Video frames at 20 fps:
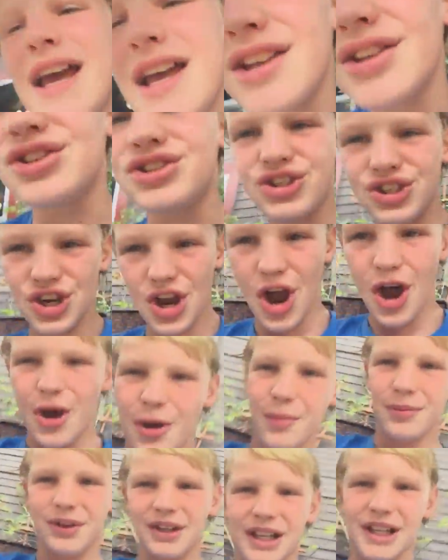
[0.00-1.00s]
and
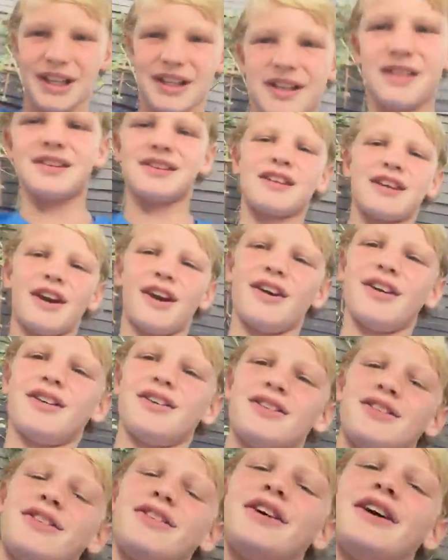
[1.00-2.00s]
jumped, and it
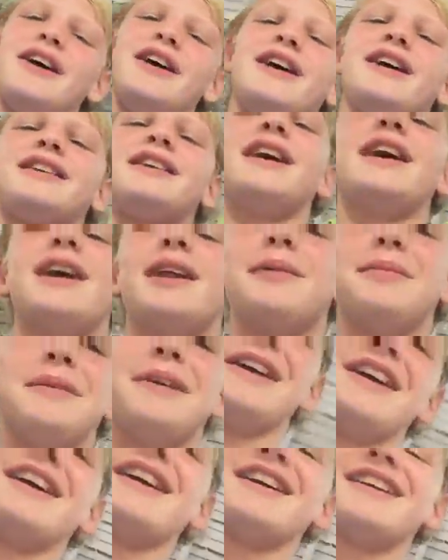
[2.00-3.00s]
scared the heck out of
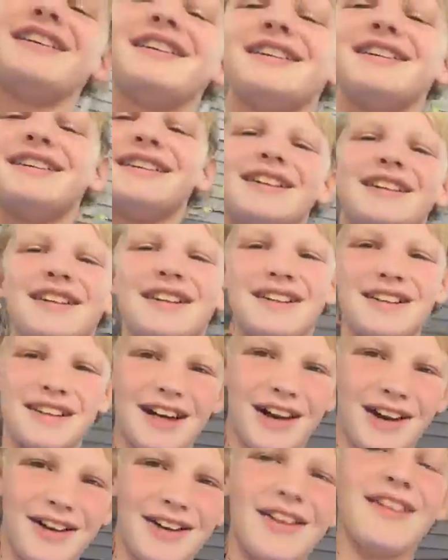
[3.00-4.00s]
me.
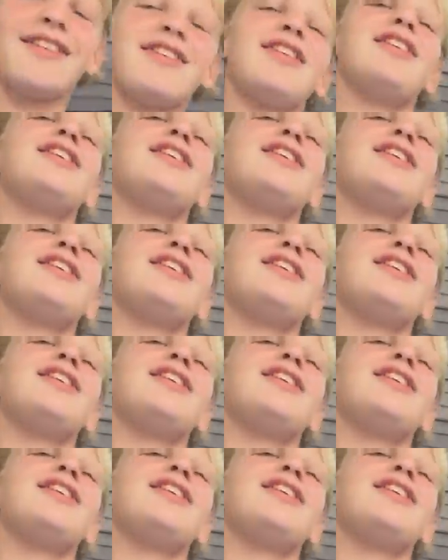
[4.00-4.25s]
Now,